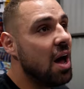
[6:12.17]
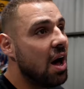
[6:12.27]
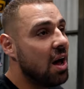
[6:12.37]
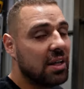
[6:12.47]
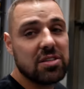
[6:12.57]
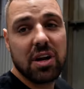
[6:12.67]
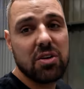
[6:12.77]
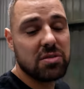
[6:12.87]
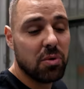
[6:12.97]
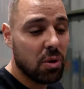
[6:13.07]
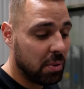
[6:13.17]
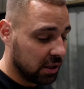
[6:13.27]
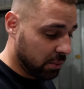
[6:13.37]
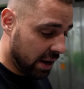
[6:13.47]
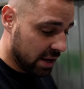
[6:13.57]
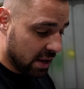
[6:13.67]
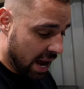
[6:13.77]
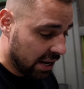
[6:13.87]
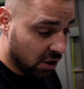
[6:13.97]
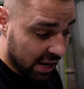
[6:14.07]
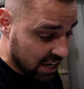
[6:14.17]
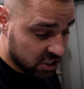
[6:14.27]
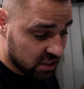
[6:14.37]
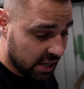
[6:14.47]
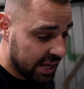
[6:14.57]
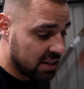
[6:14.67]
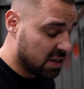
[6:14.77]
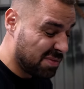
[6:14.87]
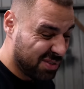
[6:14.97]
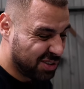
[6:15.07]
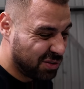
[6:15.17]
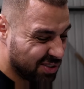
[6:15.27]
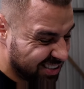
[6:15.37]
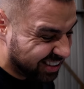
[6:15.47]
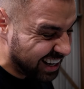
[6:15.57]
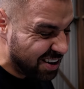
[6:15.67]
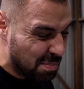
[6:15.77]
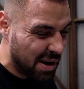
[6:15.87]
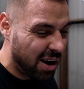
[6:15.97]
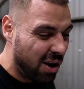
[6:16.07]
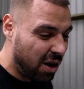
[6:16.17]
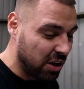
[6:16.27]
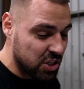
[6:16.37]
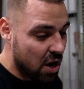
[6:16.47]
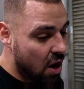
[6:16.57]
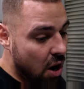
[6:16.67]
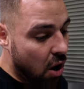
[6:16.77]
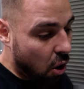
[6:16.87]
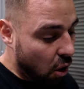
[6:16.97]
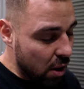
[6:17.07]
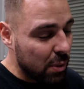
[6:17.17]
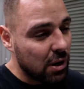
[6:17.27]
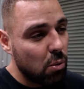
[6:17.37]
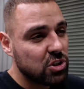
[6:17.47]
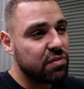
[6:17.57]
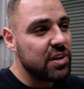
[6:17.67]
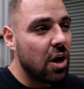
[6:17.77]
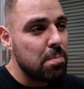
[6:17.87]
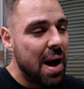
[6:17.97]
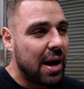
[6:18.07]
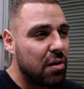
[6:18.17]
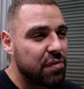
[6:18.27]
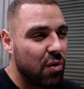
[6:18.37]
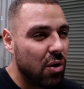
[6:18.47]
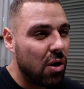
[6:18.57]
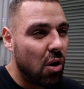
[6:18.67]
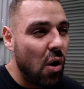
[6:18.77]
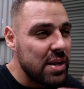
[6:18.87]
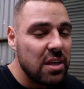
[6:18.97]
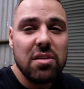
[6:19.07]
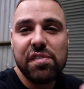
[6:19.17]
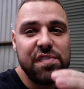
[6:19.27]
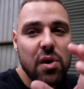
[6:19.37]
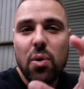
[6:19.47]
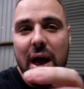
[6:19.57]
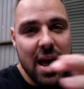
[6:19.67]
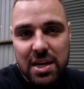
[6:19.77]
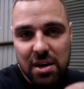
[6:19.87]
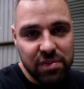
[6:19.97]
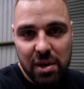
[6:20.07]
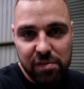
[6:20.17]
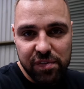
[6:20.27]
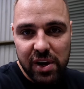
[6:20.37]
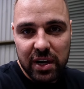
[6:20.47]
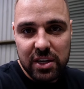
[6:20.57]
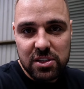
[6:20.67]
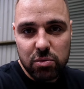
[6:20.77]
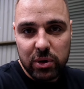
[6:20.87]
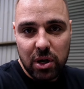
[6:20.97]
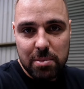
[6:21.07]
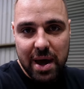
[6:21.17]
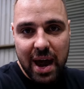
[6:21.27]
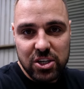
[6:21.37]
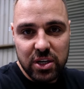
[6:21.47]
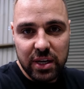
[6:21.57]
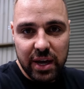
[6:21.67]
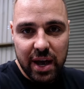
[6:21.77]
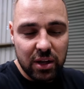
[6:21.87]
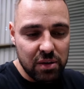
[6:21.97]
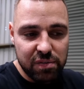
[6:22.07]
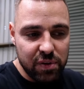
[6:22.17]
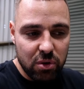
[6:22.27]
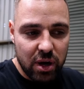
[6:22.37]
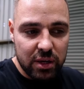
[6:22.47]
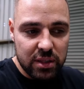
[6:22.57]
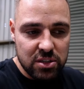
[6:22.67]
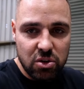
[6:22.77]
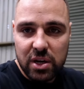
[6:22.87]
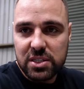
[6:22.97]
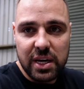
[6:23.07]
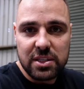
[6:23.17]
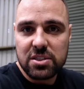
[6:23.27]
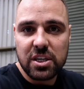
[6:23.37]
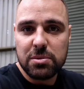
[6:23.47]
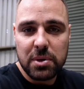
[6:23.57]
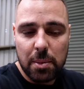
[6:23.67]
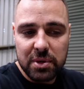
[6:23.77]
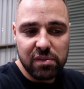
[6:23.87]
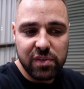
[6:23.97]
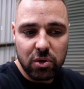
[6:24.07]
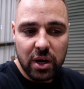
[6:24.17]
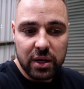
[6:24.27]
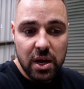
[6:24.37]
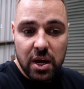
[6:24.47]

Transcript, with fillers: uh, there's loads more, by the way, and I actually deleted some of them, so I thought, you know, they're a bit harsh. I, when I watched the video back, I thought, I didn't feel any of them feelings when I met Ashley, yeah? I didn't feel like this guy's here to stitch me up. I didn't feel like